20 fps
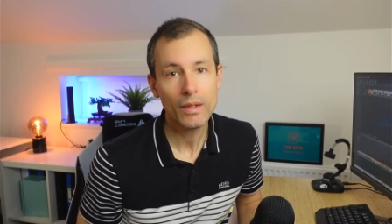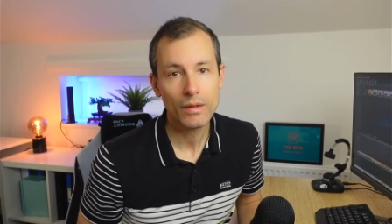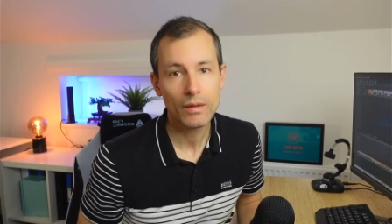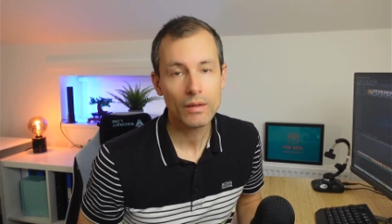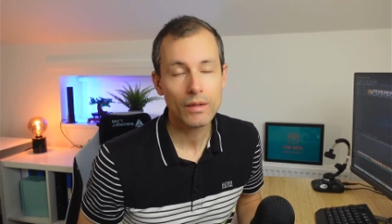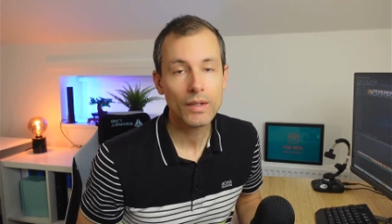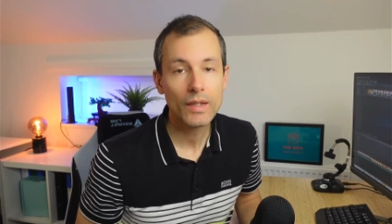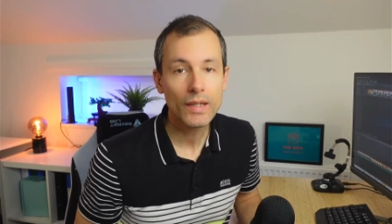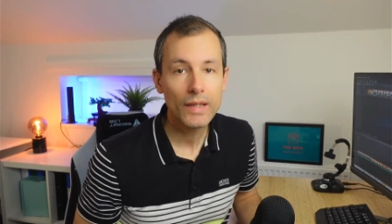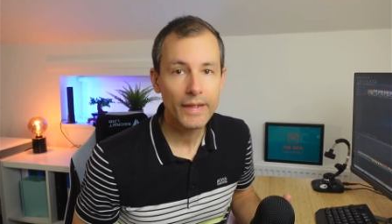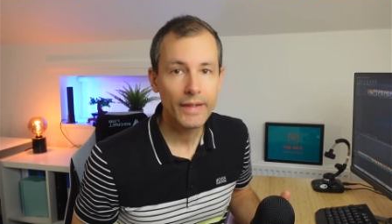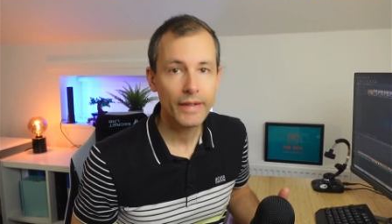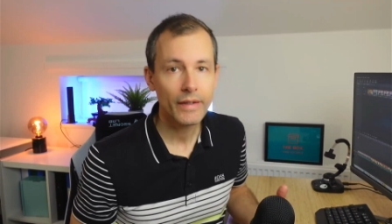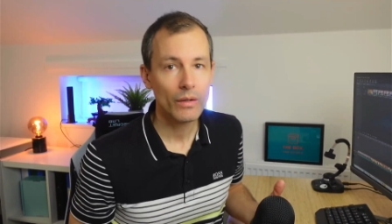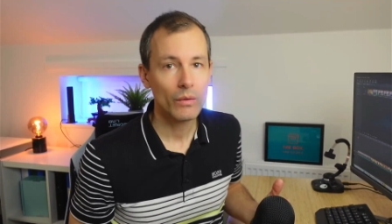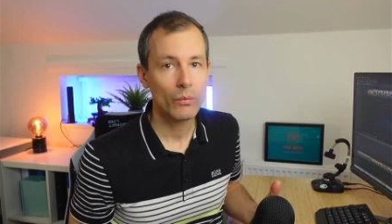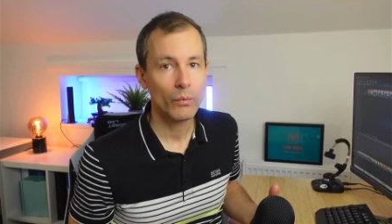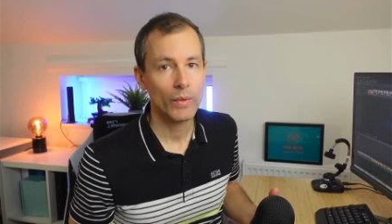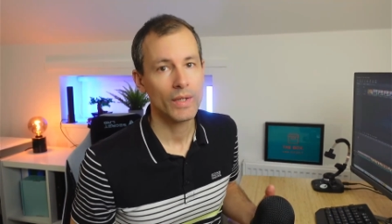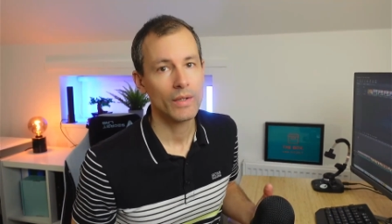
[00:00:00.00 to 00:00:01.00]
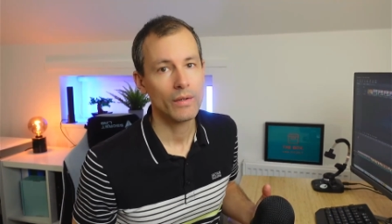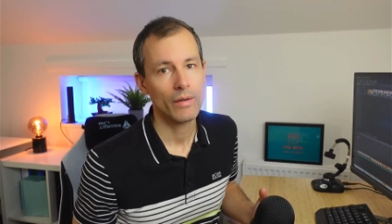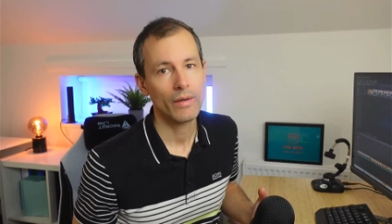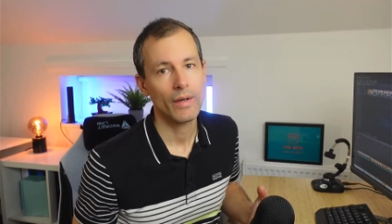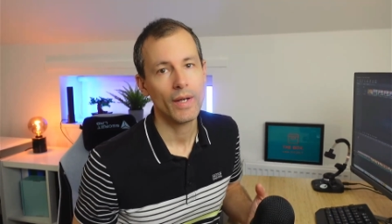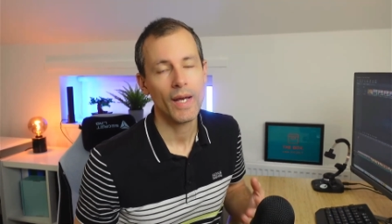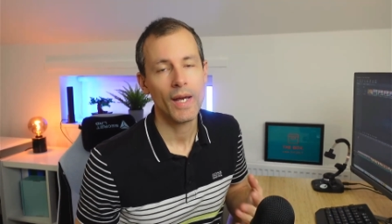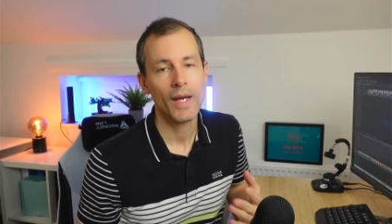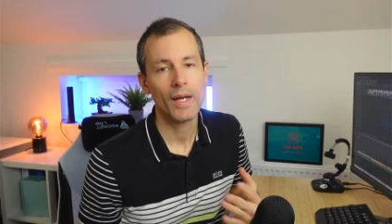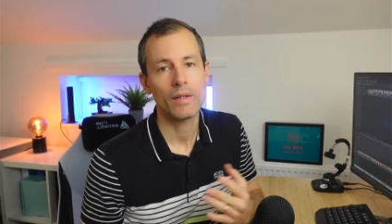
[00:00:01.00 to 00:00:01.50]
the clear
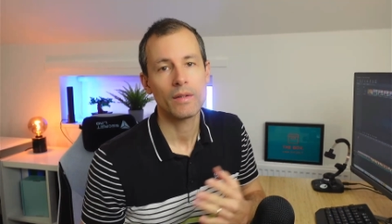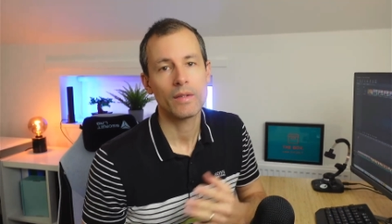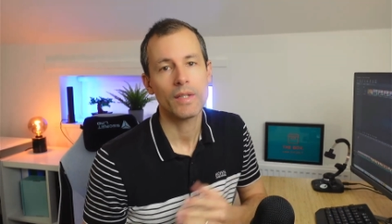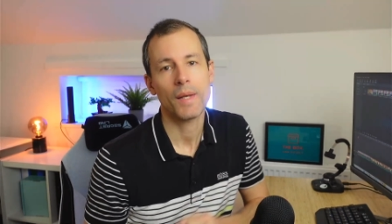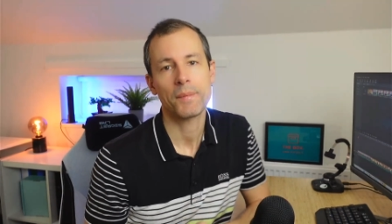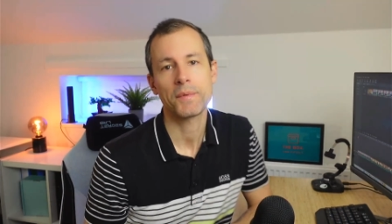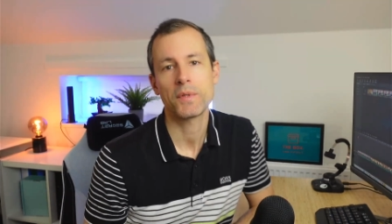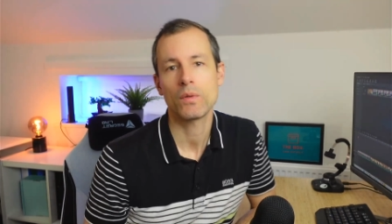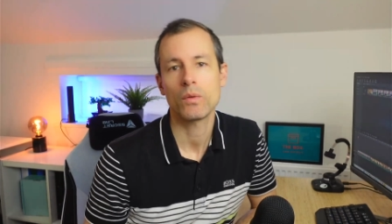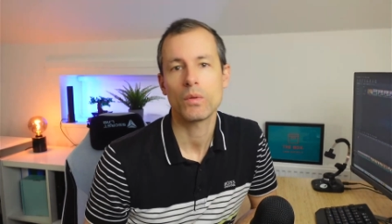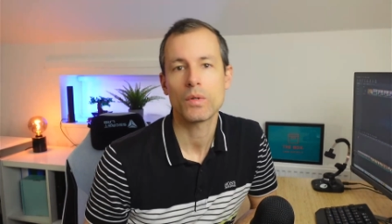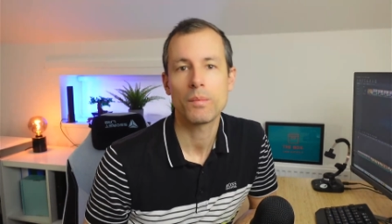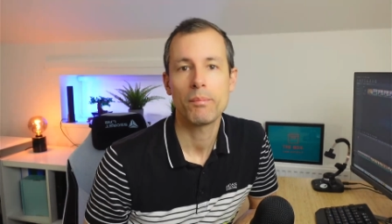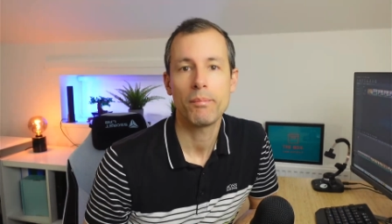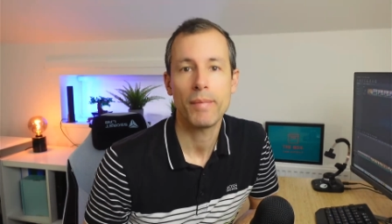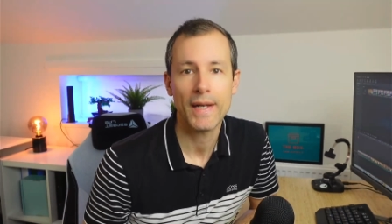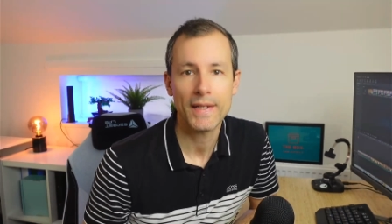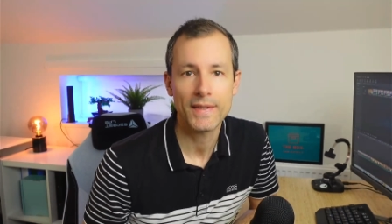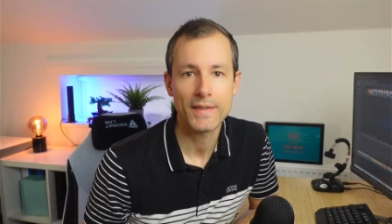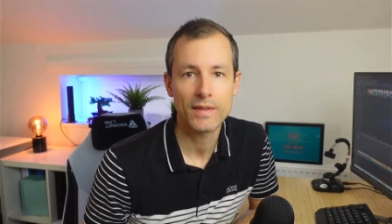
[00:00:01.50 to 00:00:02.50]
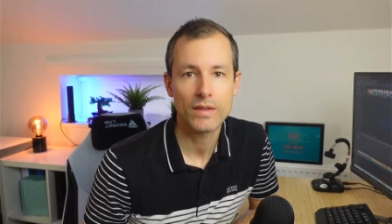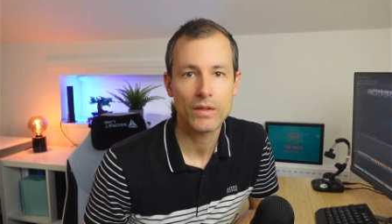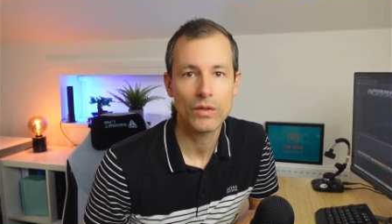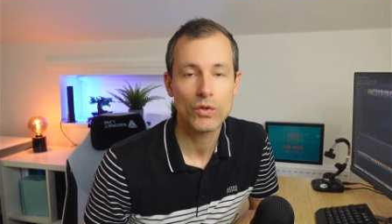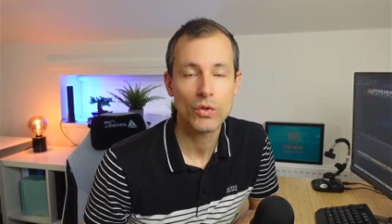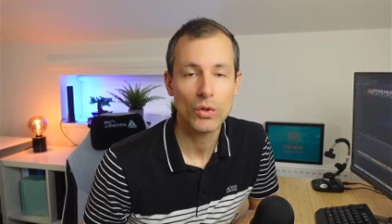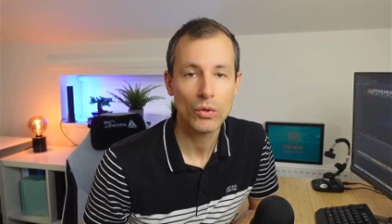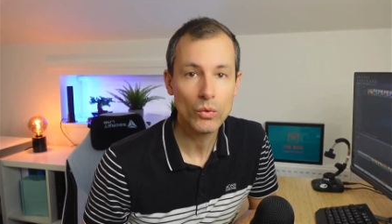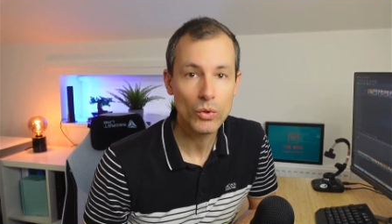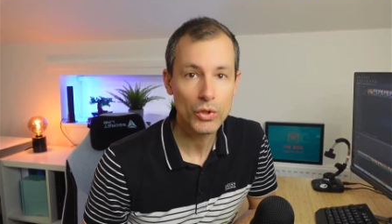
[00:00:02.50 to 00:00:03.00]
winner and the absolute best
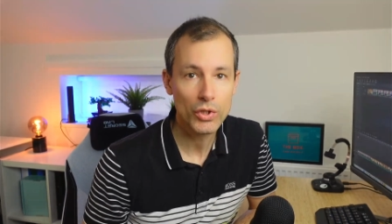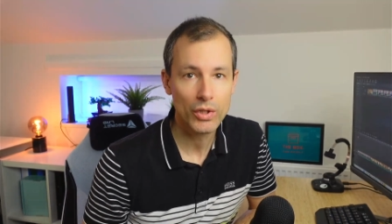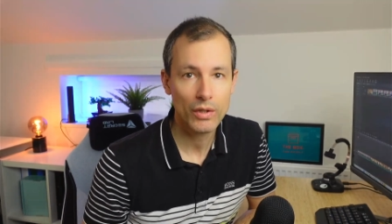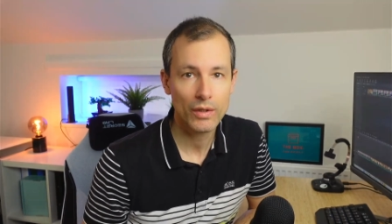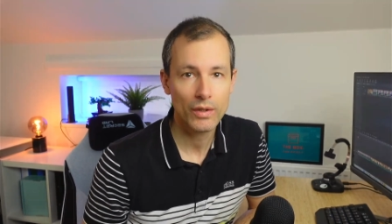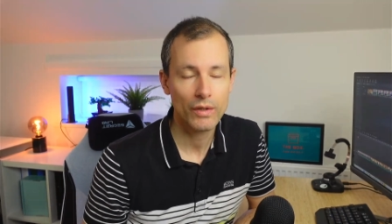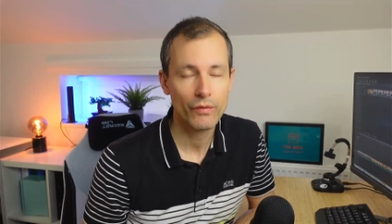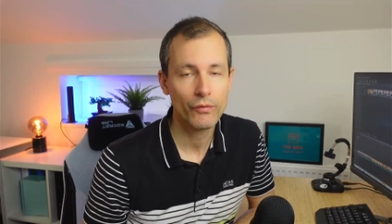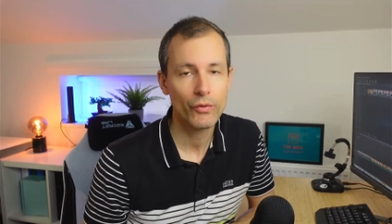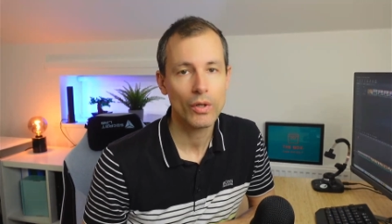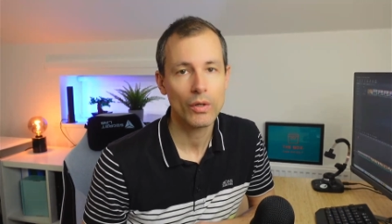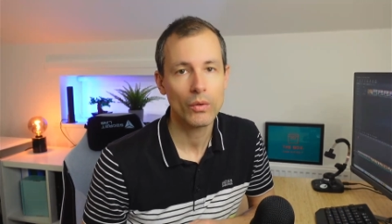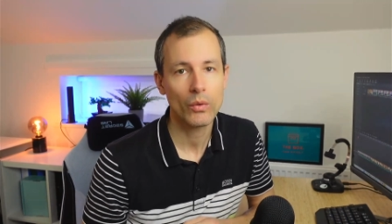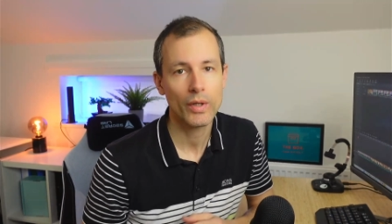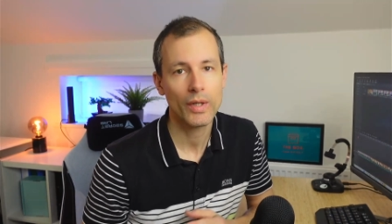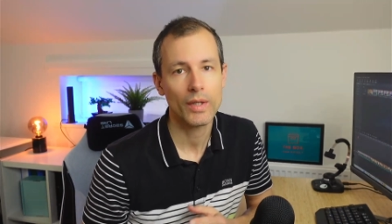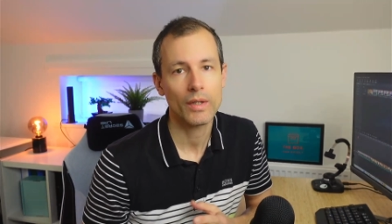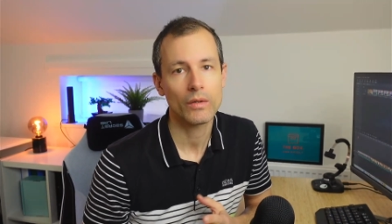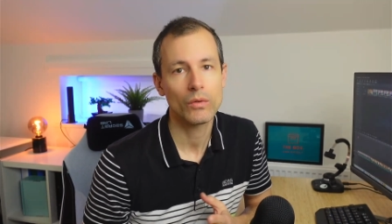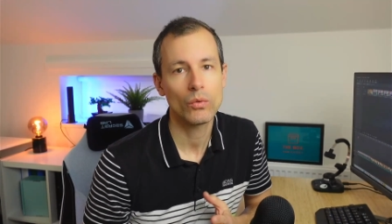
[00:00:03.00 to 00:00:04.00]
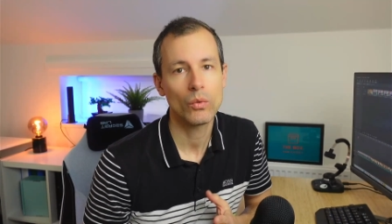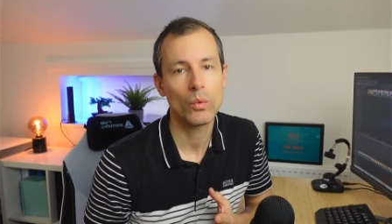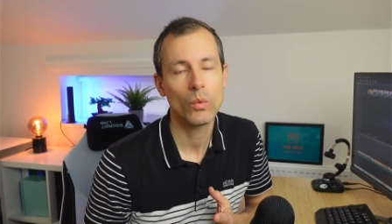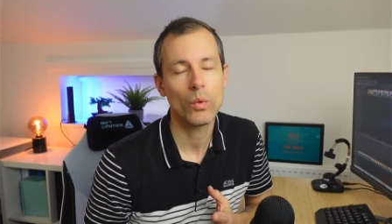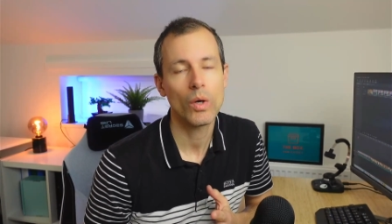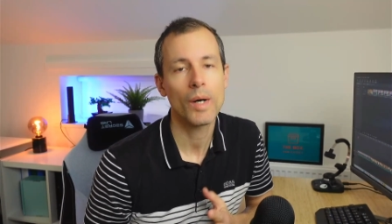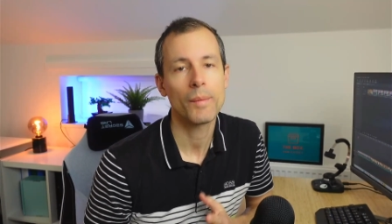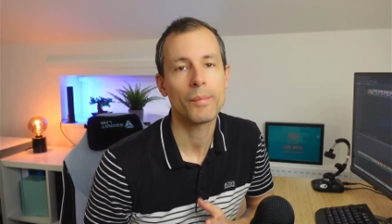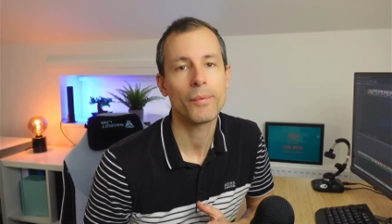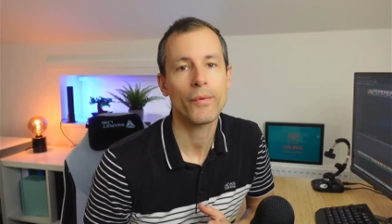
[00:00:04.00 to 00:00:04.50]
solution if you're looking to
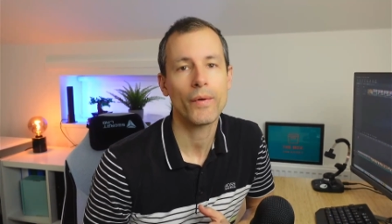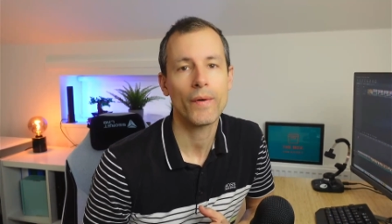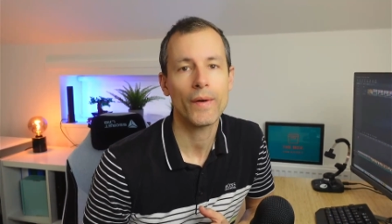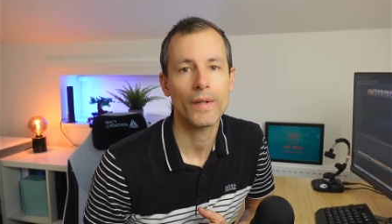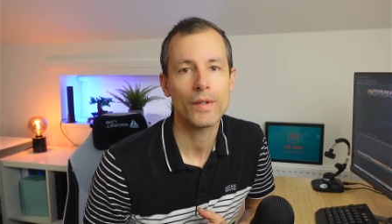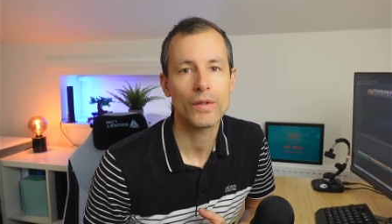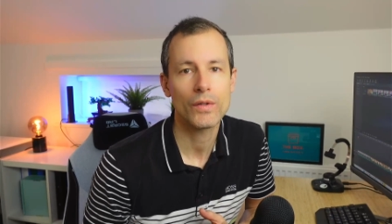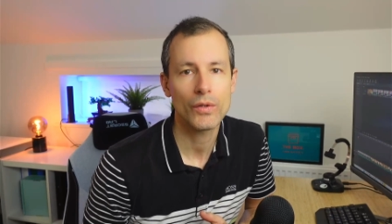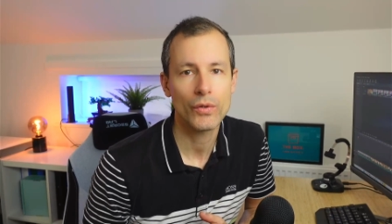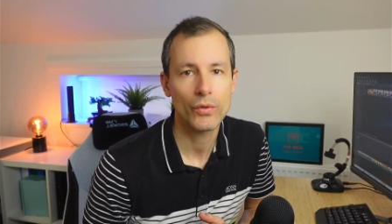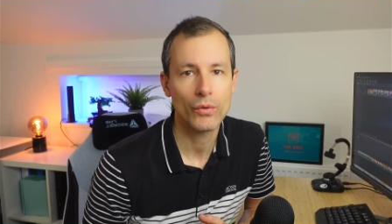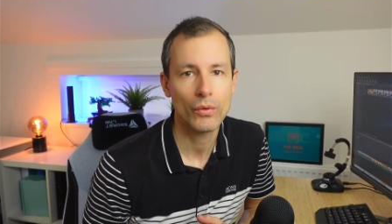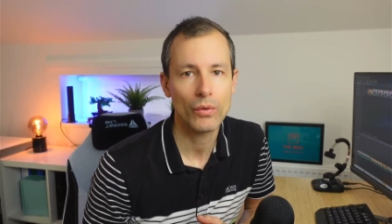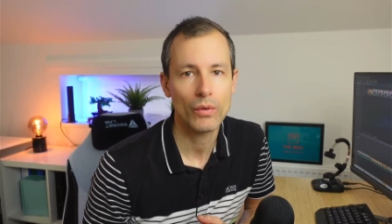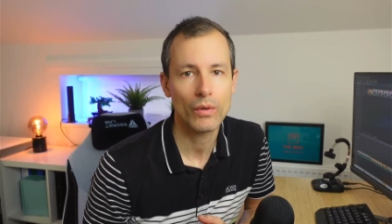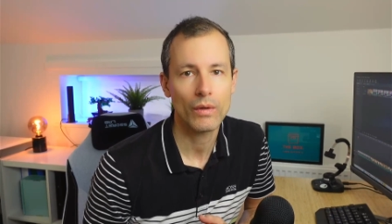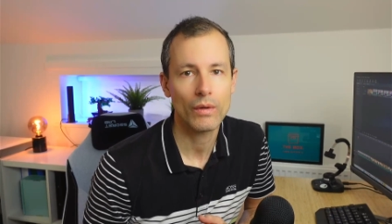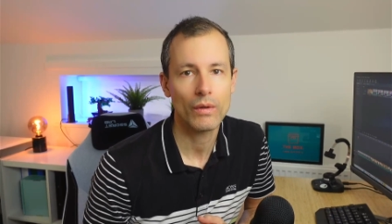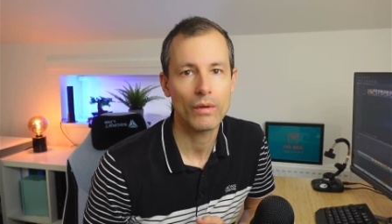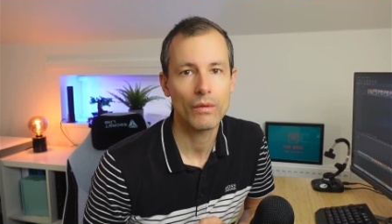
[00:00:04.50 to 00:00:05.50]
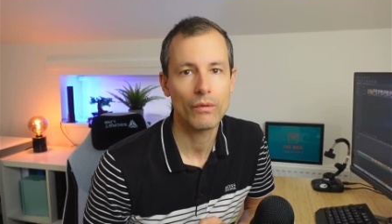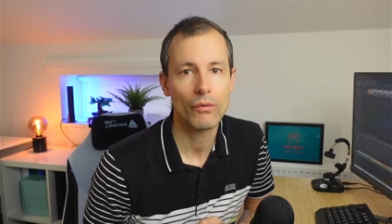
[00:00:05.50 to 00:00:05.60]
upgrade your